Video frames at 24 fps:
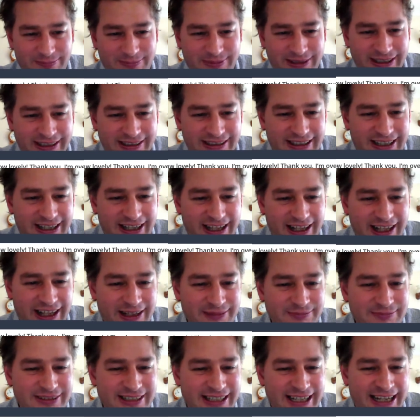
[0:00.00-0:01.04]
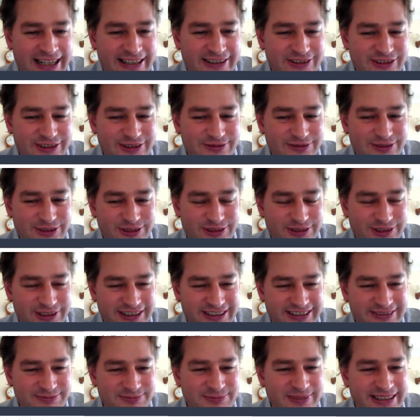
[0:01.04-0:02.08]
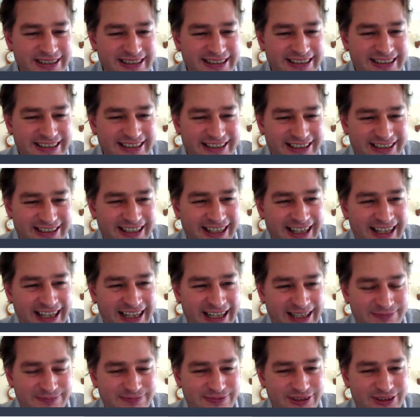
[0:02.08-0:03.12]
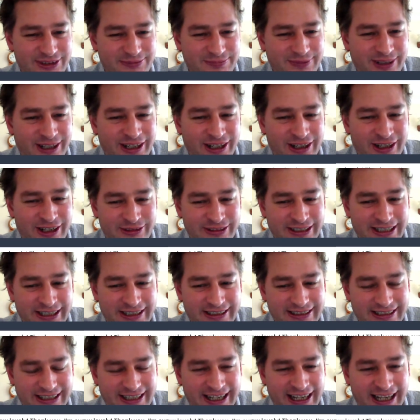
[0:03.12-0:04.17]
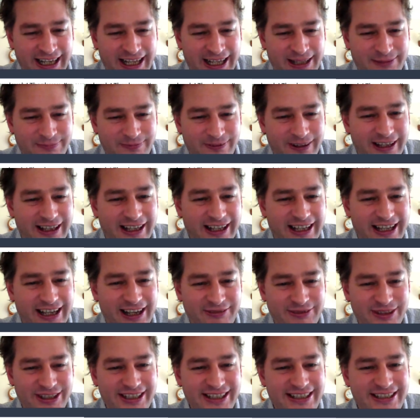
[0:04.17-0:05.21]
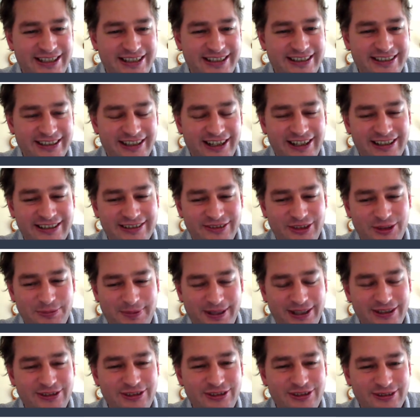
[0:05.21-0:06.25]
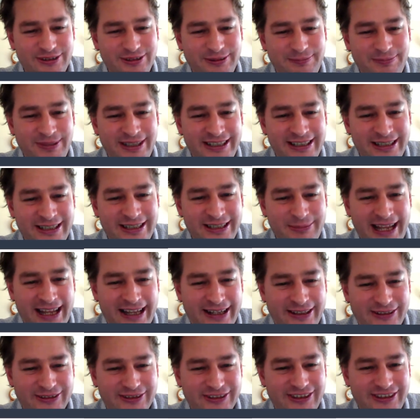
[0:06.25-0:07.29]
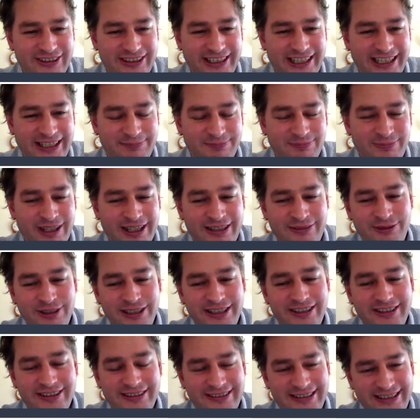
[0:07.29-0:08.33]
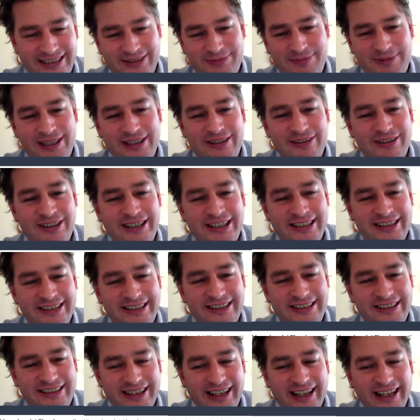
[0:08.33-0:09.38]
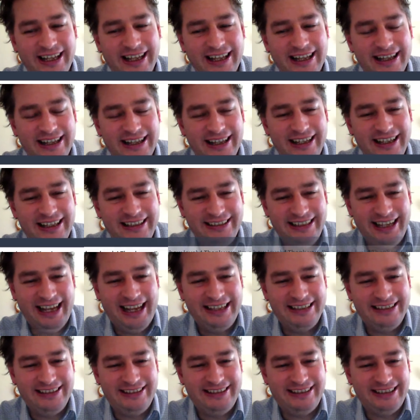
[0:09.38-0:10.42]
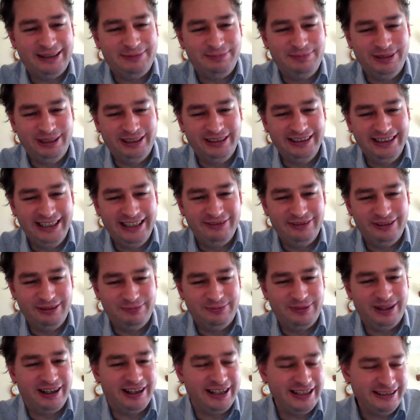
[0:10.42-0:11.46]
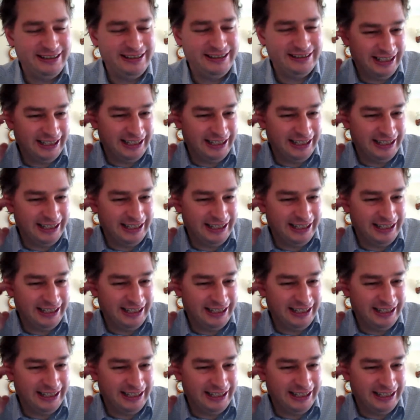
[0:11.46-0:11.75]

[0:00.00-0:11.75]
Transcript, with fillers: But I'm glad you joined me um, tomorrow. Um, I mean, this is kind of supposed to have been about uh, my recent experience at ASDA, but never mind.